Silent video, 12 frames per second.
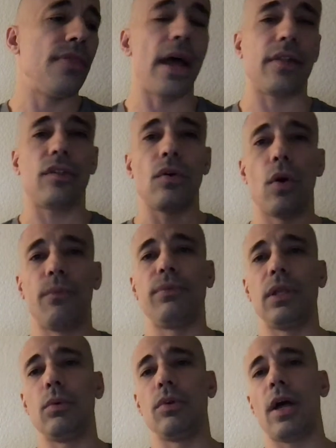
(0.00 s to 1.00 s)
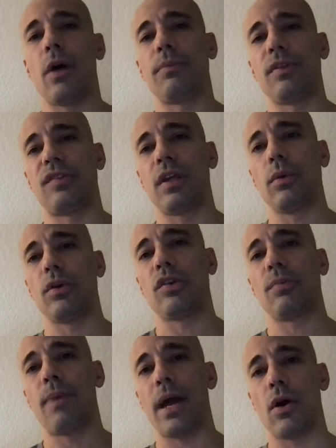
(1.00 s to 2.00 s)
that hopefully will help
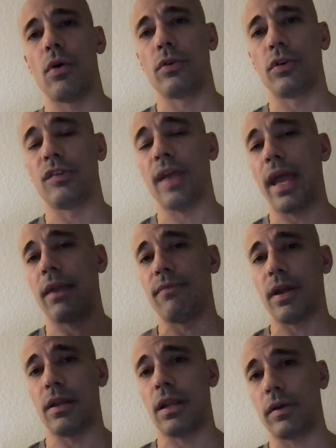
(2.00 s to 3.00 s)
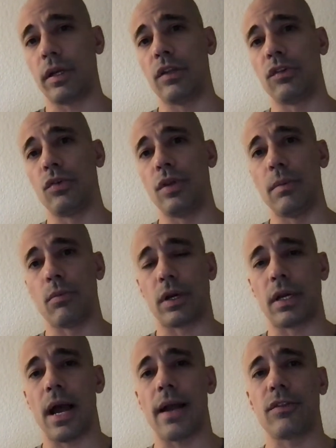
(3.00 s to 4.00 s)
distinguish pet owners and veterinarians who need more
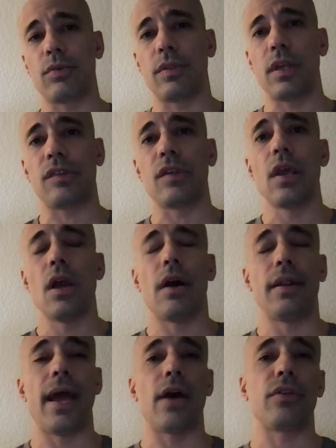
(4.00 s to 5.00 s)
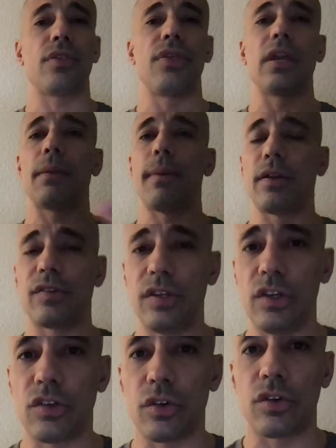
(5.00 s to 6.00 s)
guidance with this on how to think about
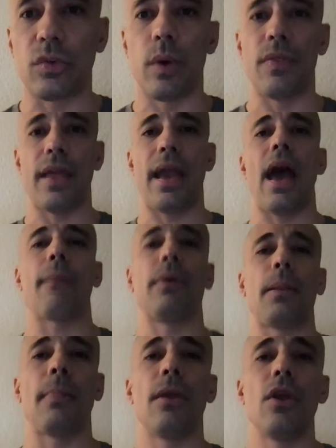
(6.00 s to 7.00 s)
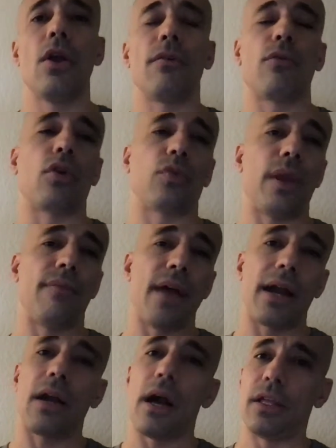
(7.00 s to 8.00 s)
seizures when they happen. Of course, we have
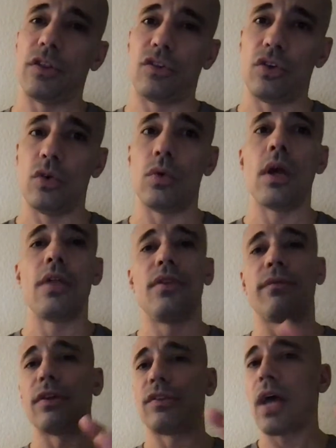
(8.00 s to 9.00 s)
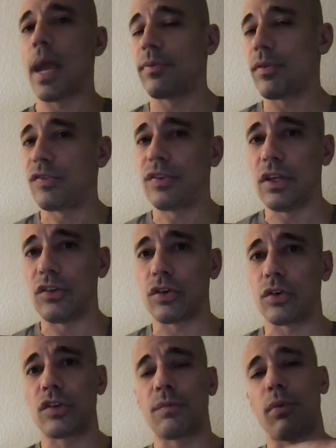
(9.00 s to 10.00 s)
not gone into different types of
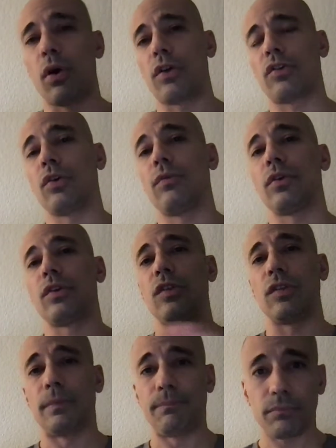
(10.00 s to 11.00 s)
seizures, partial versus